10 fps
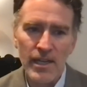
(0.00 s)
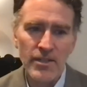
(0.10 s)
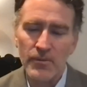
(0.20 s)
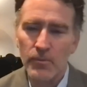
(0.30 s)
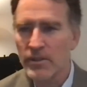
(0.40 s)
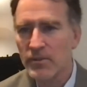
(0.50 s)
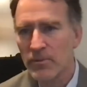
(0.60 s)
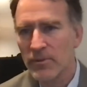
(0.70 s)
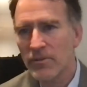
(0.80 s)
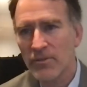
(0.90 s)
each of which
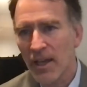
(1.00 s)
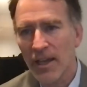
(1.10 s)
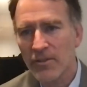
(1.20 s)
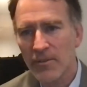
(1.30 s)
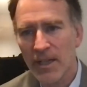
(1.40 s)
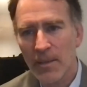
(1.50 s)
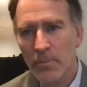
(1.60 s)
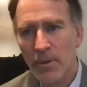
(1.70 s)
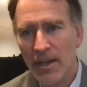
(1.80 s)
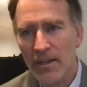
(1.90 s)
was the size of an
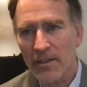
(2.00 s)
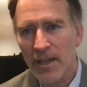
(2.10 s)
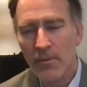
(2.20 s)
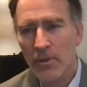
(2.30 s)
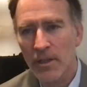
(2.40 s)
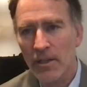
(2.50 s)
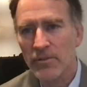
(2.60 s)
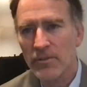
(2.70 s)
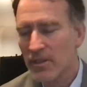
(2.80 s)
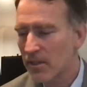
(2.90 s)
empire anywhere
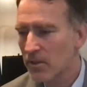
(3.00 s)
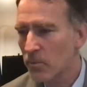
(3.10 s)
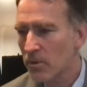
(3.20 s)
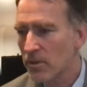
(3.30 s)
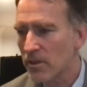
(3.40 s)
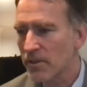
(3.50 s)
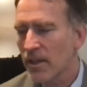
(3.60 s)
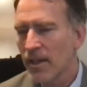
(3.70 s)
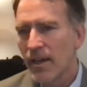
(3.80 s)
else in the world.